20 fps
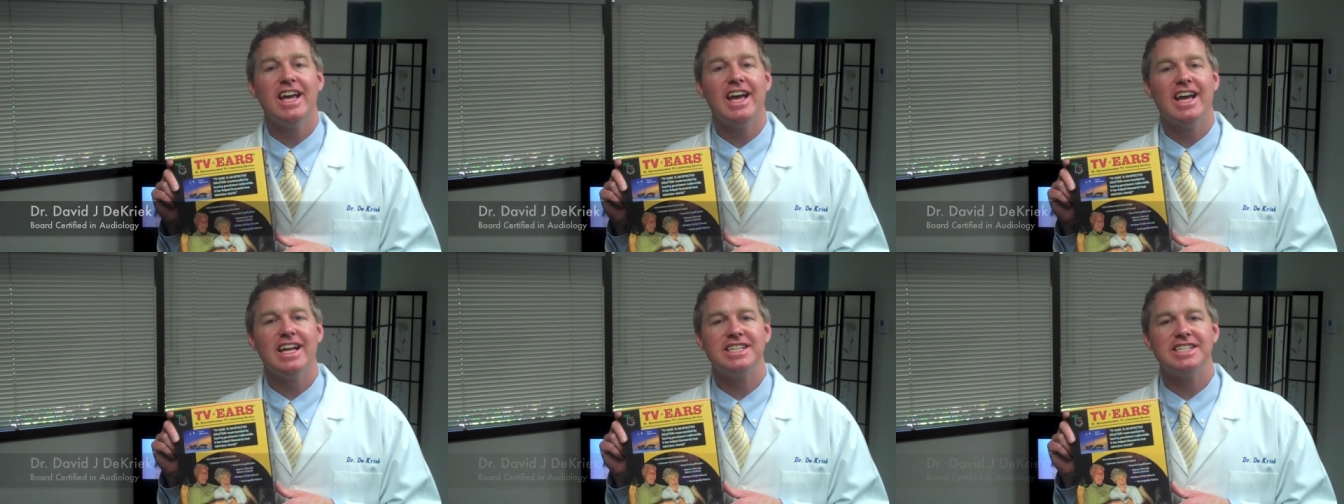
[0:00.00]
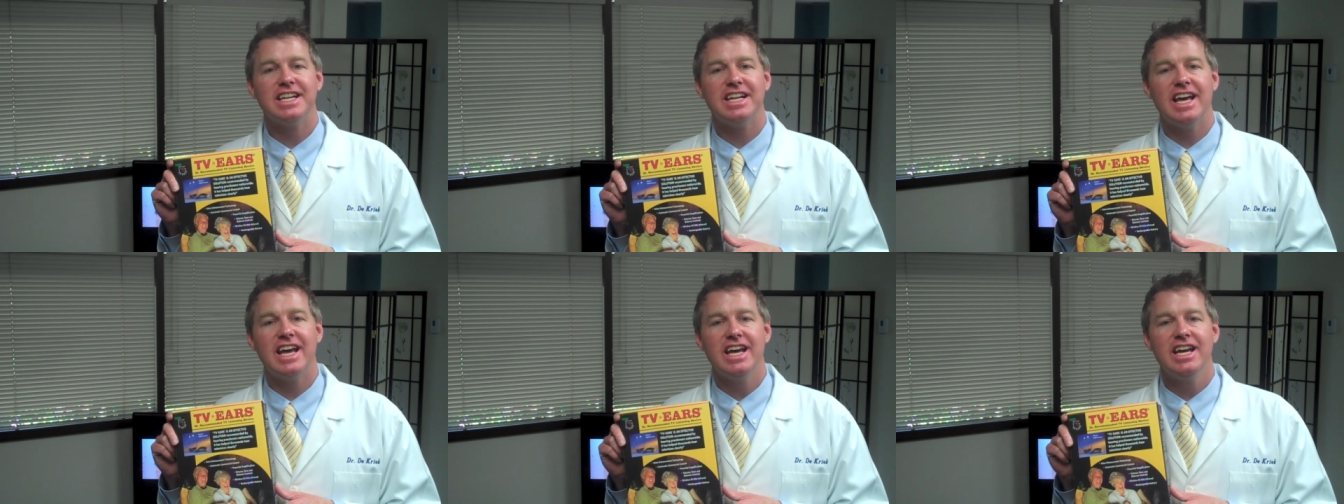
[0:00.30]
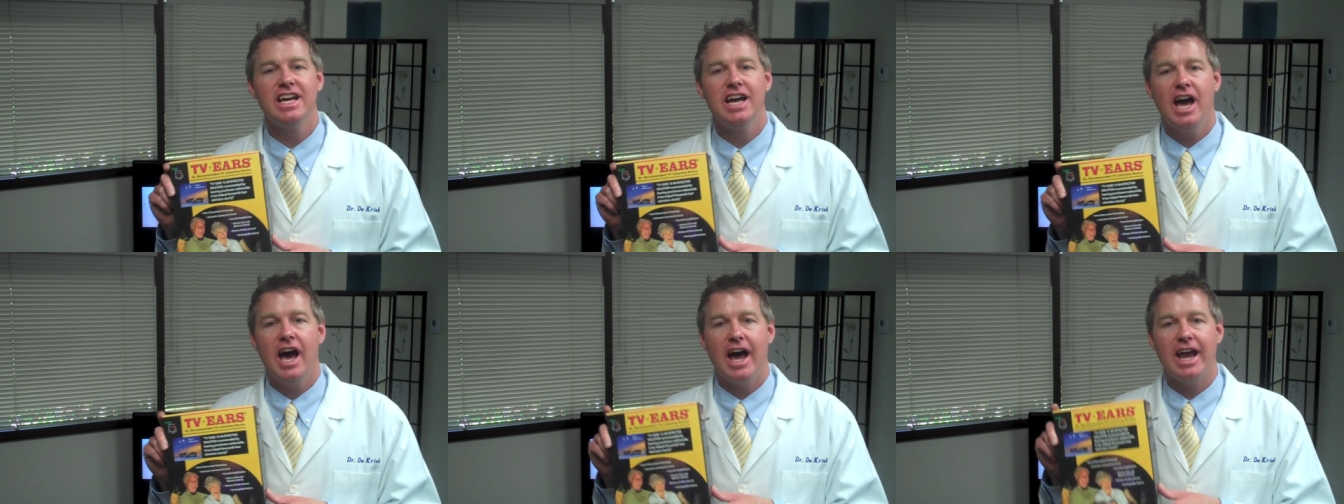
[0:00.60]
and today
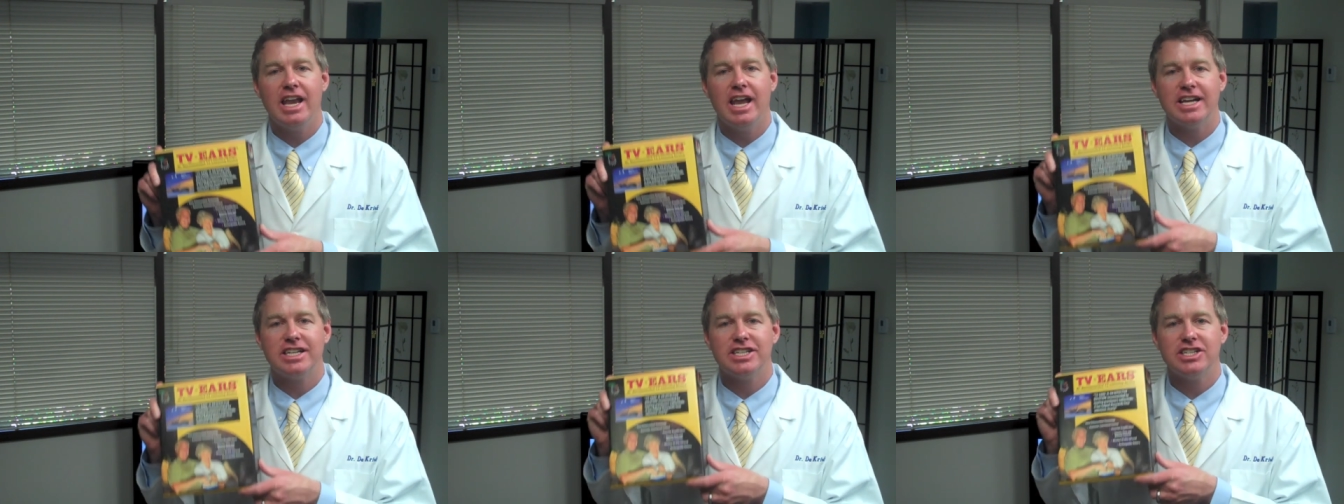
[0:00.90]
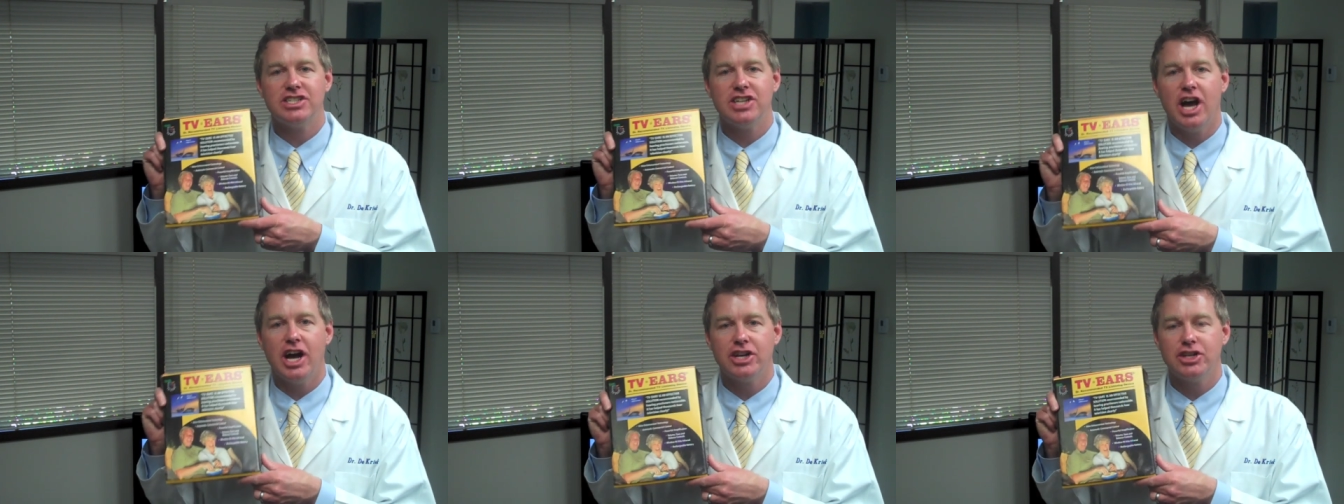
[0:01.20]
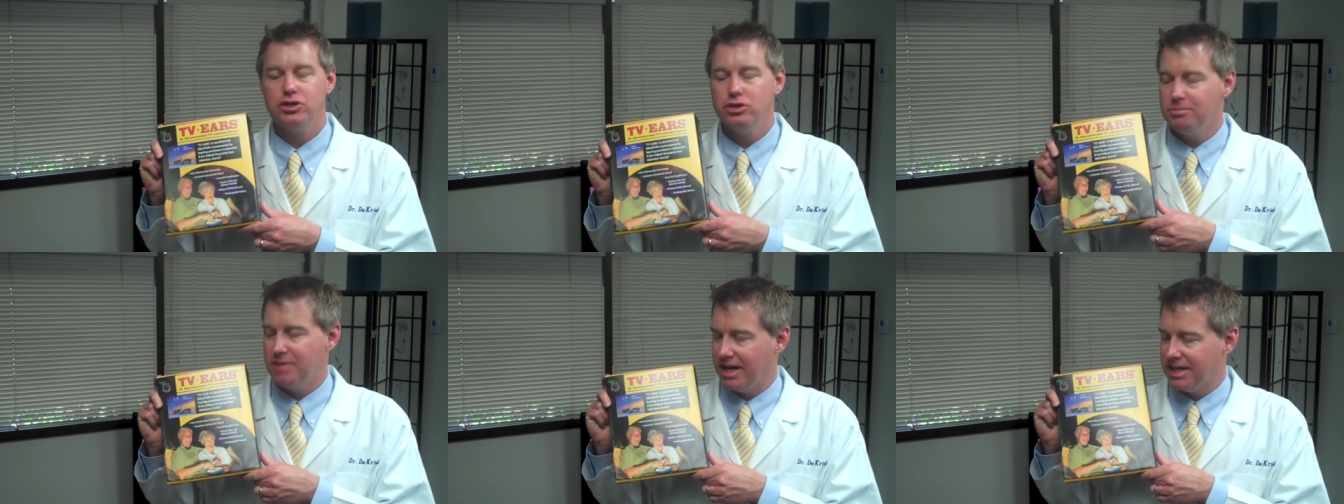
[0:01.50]
I'd like to talk
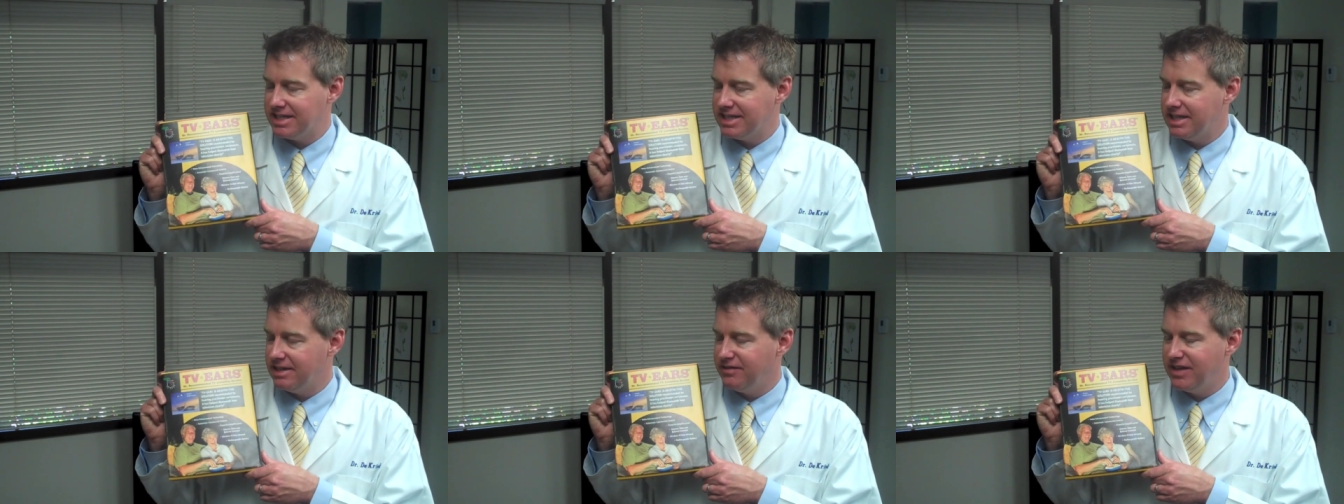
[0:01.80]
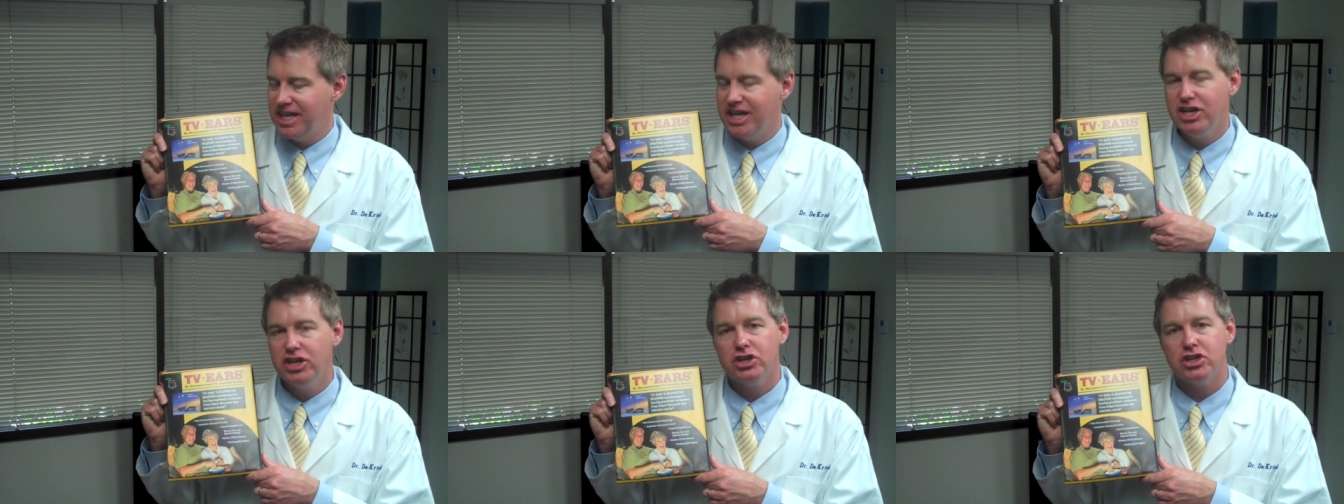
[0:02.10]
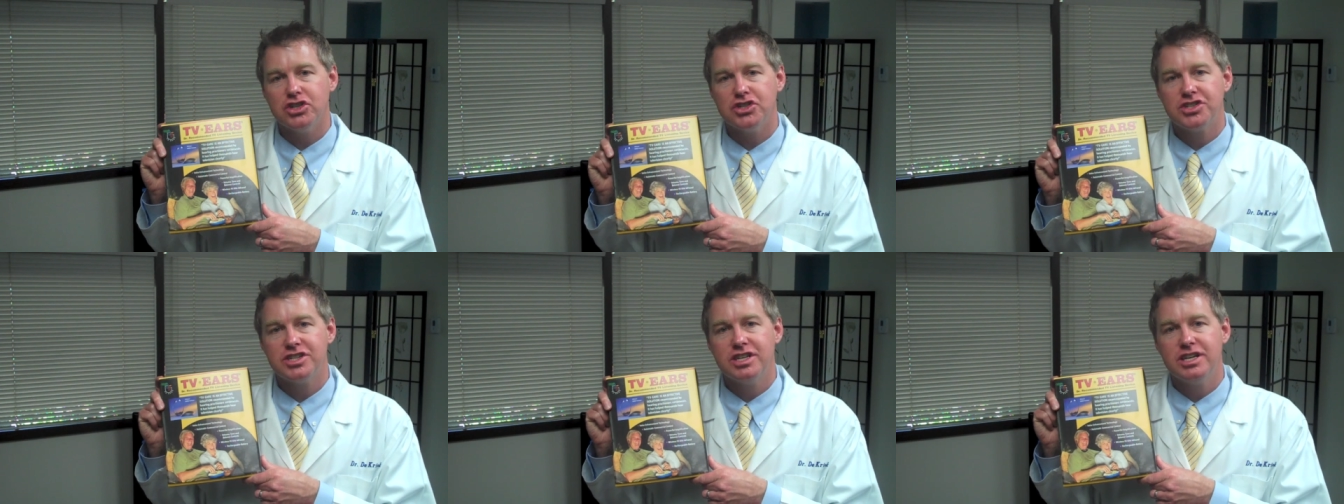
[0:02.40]
to you about TV
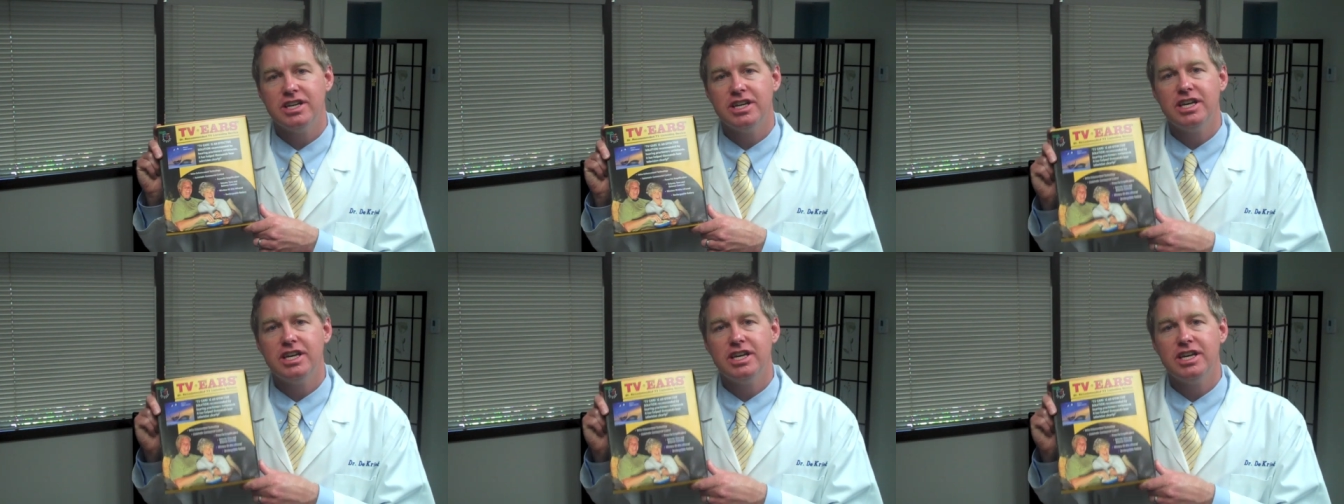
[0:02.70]
Ears.